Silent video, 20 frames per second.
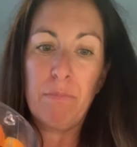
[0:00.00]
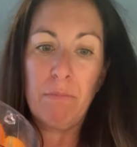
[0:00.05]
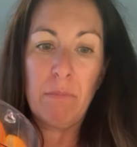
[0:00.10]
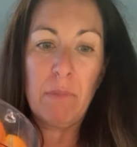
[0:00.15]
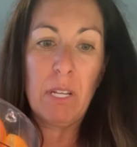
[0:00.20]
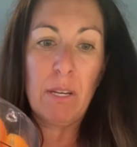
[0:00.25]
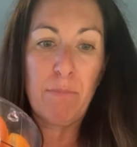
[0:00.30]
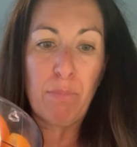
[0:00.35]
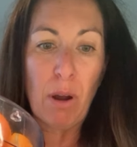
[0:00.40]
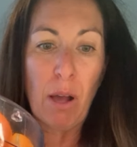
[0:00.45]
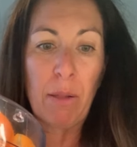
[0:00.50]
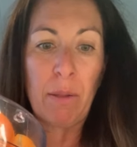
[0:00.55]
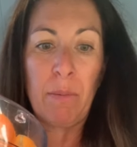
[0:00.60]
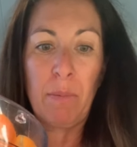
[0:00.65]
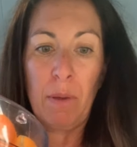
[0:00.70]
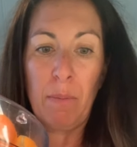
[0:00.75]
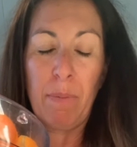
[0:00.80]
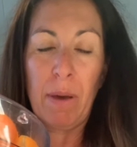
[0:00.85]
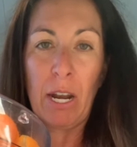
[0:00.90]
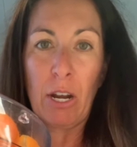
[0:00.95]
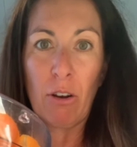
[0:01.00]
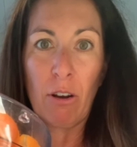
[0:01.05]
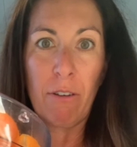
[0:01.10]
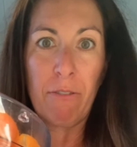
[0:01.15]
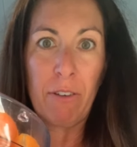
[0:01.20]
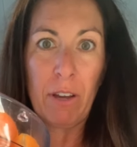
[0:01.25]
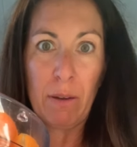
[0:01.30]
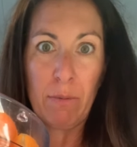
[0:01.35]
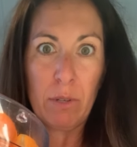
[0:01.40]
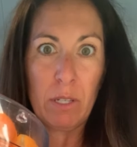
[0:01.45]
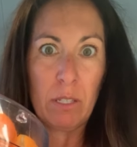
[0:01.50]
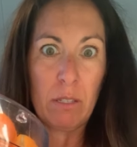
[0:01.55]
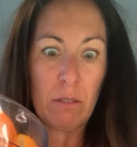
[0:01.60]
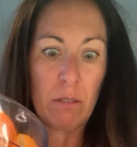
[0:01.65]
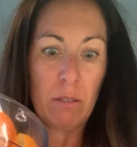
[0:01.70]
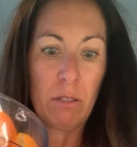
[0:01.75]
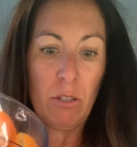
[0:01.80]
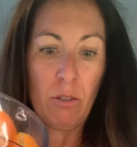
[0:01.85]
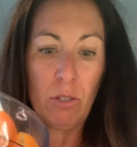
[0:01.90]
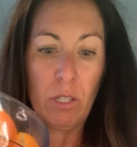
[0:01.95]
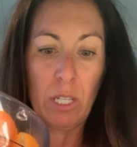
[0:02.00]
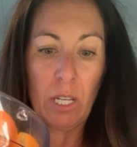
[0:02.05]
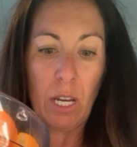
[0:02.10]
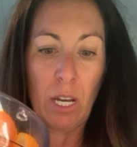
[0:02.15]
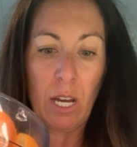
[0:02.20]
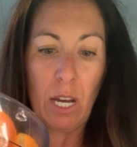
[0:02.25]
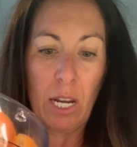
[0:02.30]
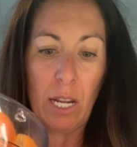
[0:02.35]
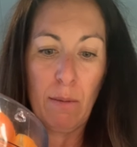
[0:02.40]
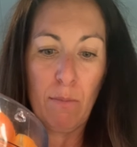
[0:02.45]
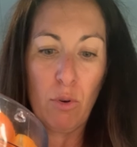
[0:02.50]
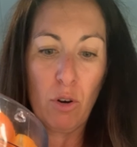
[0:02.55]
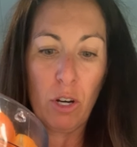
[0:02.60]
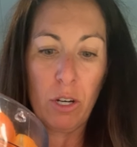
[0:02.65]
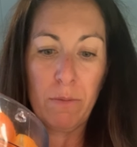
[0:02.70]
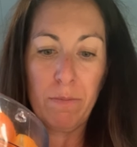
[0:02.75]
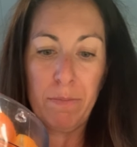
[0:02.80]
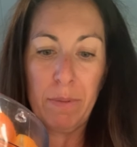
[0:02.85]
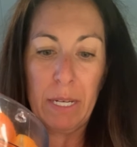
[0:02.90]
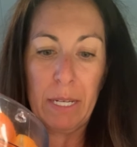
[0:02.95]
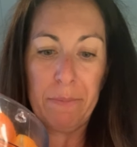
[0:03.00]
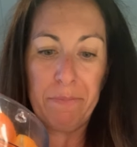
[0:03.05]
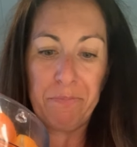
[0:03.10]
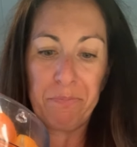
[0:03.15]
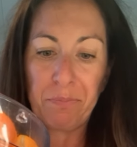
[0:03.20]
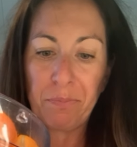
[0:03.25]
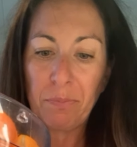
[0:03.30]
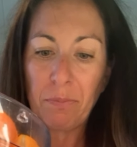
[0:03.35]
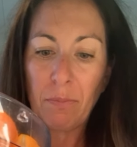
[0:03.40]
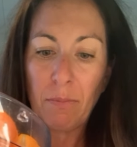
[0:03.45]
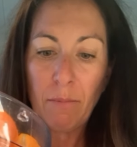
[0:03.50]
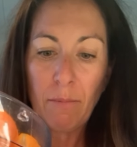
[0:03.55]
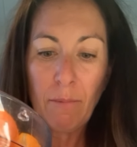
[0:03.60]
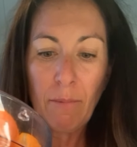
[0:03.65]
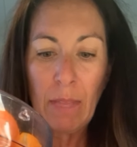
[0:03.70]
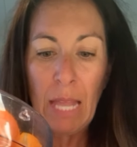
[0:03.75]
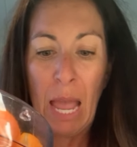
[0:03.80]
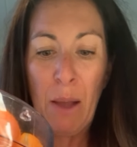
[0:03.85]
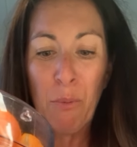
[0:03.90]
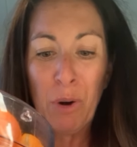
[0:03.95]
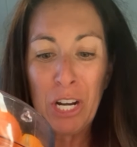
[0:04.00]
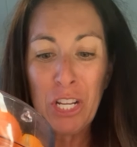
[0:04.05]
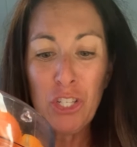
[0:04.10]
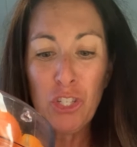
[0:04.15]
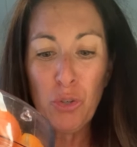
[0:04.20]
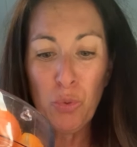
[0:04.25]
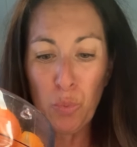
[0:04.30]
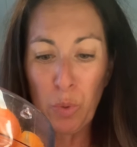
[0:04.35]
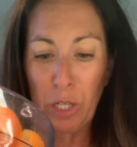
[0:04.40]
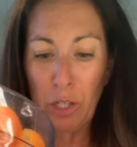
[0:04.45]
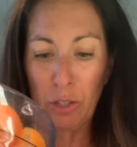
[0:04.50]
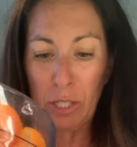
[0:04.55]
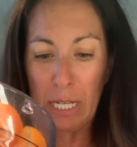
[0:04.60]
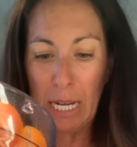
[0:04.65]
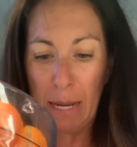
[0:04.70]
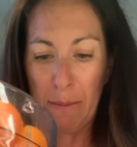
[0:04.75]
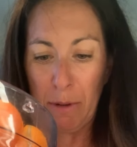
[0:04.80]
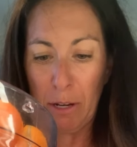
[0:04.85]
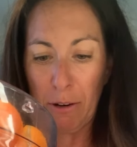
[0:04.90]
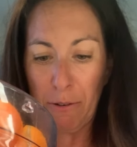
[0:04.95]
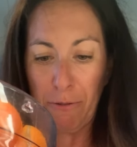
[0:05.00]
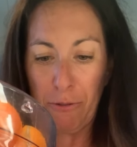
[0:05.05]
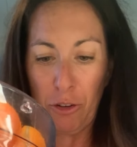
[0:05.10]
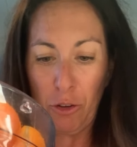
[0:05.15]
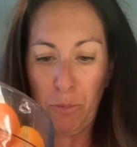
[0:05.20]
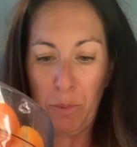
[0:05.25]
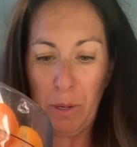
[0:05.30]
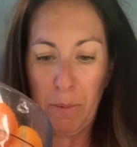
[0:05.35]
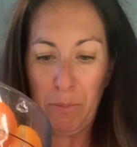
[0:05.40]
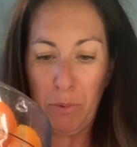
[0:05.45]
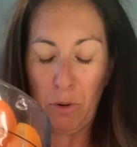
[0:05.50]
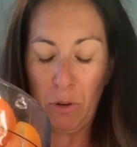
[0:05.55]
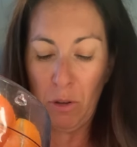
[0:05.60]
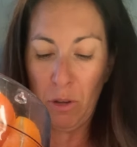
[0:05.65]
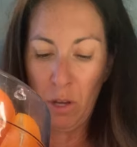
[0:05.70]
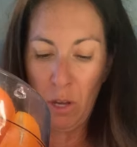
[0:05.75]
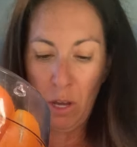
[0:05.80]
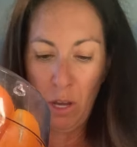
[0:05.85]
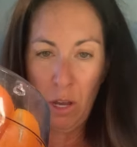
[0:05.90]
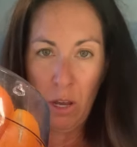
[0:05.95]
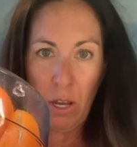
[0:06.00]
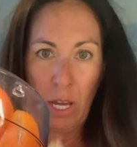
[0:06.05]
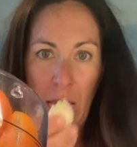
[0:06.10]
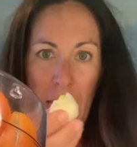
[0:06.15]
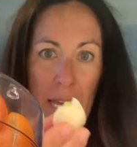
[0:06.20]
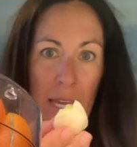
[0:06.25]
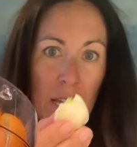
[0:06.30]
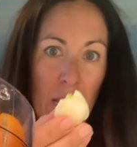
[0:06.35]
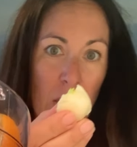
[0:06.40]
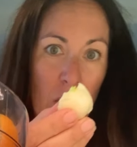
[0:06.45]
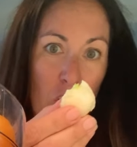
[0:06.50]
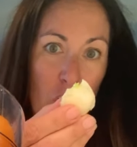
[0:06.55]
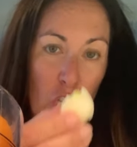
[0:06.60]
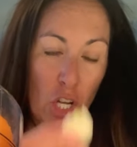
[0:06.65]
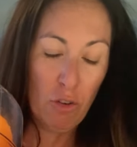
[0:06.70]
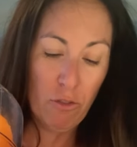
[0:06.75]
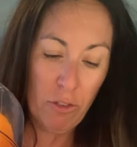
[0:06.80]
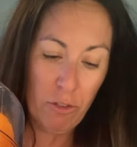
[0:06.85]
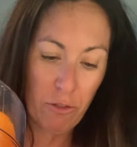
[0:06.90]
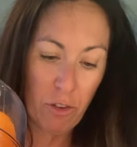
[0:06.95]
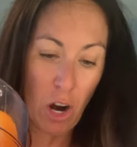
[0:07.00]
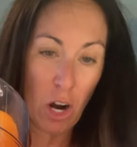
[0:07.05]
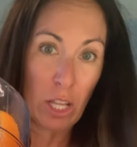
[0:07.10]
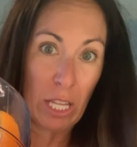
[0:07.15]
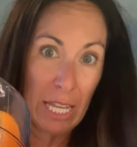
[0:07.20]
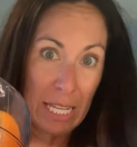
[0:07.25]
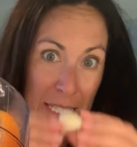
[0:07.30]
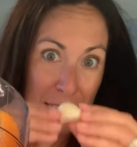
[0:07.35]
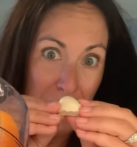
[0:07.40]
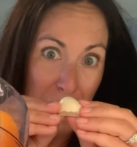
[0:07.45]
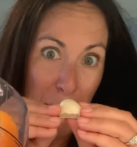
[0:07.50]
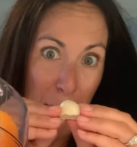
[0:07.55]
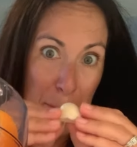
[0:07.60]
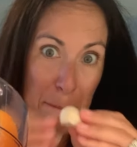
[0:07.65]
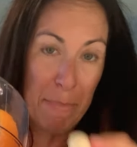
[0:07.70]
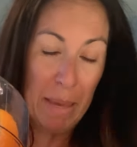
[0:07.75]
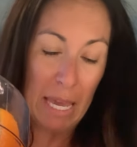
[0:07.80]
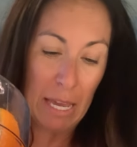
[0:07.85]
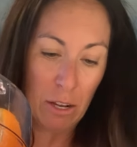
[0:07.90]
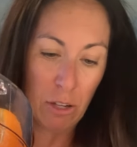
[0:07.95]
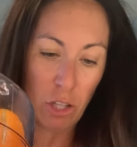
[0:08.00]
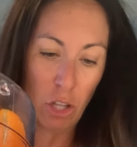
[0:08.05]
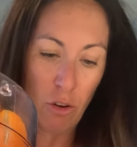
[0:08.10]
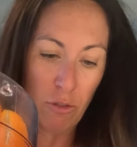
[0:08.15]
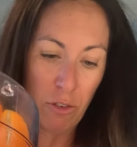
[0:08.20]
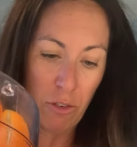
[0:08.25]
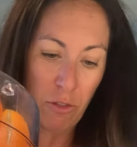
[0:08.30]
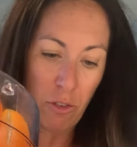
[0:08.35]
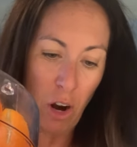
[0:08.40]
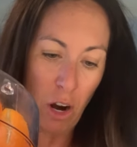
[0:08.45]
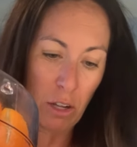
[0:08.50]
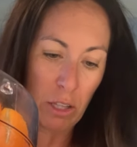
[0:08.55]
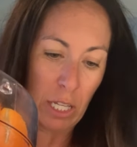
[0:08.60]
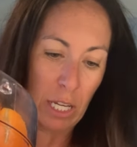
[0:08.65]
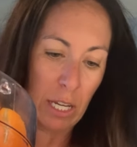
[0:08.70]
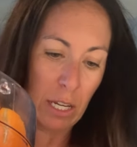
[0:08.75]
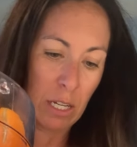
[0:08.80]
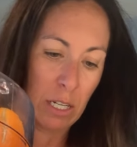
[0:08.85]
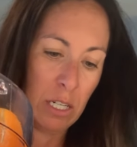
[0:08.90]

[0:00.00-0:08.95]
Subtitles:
It'd probably be better if I was using a cutting board, but I want to do real time here for you people. Okay, a clove of garlic. It's like a big clove of garlic.